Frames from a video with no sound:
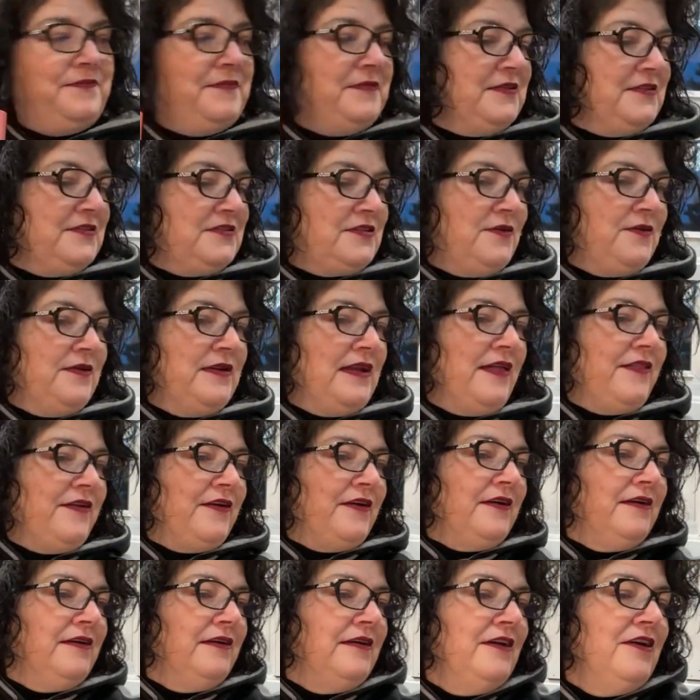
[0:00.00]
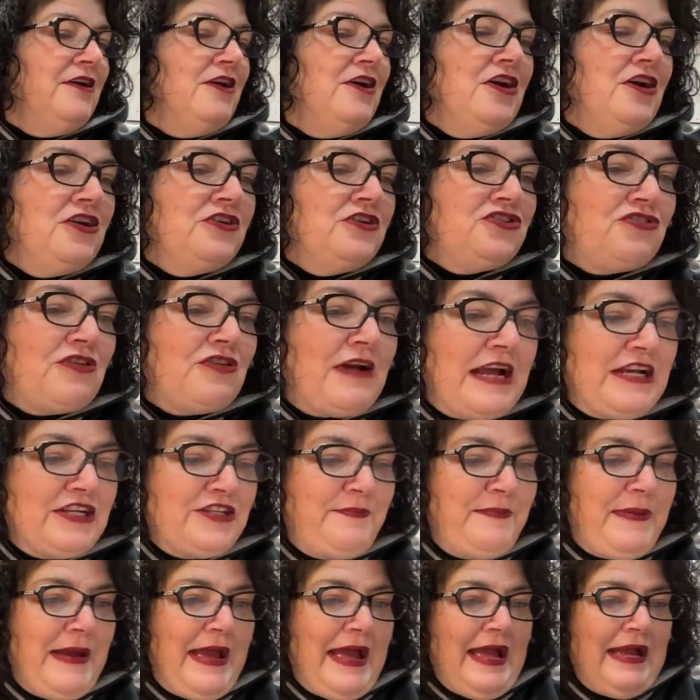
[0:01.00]
So another trash
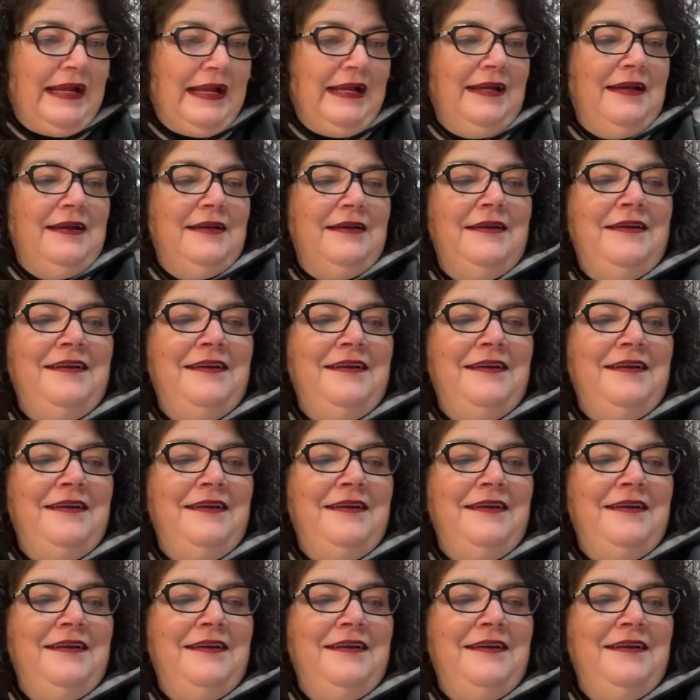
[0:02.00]
bag.